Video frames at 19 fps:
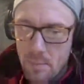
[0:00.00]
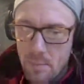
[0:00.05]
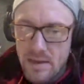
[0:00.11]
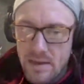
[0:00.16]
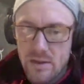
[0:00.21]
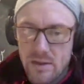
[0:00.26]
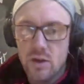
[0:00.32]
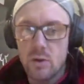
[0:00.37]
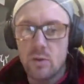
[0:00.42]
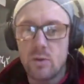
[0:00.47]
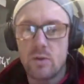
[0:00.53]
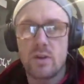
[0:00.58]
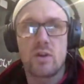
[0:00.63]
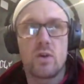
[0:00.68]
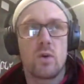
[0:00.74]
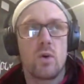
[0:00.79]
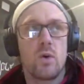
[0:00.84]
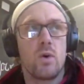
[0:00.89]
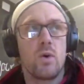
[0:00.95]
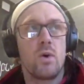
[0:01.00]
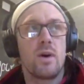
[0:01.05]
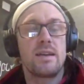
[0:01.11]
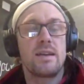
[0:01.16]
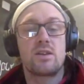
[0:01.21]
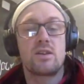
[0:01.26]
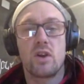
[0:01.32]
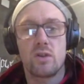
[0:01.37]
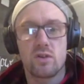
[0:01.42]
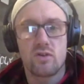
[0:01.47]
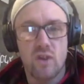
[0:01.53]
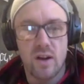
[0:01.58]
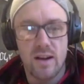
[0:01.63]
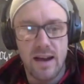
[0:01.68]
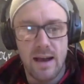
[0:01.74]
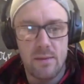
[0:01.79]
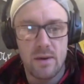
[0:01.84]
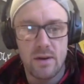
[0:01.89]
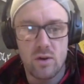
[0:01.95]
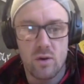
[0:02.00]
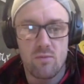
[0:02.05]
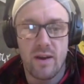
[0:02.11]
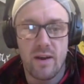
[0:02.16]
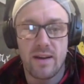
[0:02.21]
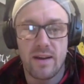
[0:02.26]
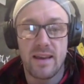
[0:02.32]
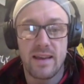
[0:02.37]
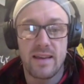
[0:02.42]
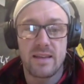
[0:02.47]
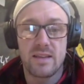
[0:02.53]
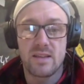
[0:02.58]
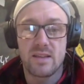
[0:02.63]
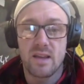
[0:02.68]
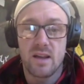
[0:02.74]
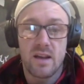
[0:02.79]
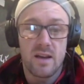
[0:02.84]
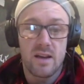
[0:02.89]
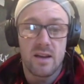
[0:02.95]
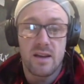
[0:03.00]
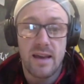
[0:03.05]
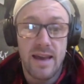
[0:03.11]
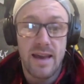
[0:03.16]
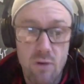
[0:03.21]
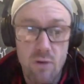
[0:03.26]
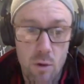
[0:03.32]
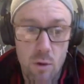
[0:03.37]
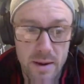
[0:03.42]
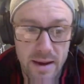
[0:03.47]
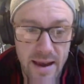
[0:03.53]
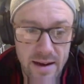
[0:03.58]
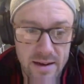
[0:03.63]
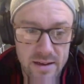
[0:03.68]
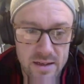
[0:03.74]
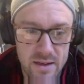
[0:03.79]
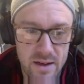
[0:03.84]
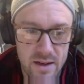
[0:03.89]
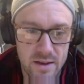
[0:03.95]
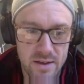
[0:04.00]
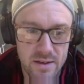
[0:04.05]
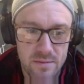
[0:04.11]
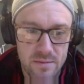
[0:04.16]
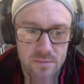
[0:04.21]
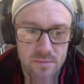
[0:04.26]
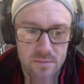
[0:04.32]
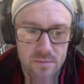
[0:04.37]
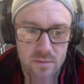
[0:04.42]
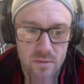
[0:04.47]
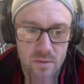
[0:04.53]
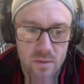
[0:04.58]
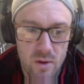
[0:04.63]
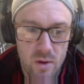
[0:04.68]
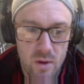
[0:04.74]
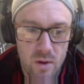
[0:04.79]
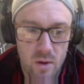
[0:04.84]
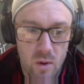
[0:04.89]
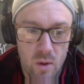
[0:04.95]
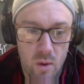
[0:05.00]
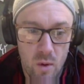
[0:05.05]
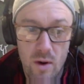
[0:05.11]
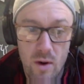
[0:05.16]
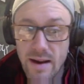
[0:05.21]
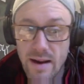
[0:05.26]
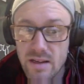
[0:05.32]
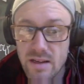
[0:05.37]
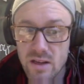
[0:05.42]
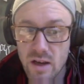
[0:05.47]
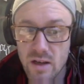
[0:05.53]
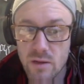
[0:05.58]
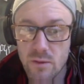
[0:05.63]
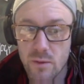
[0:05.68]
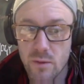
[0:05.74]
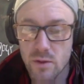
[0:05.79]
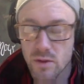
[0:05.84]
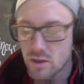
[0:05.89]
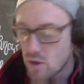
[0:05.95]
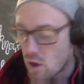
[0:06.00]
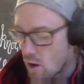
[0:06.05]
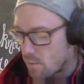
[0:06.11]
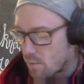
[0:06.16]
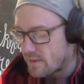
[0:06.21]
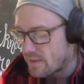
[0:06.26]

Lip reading: into your internal drug cabinet in your brain is aerobic exercise, or exercise full stop. And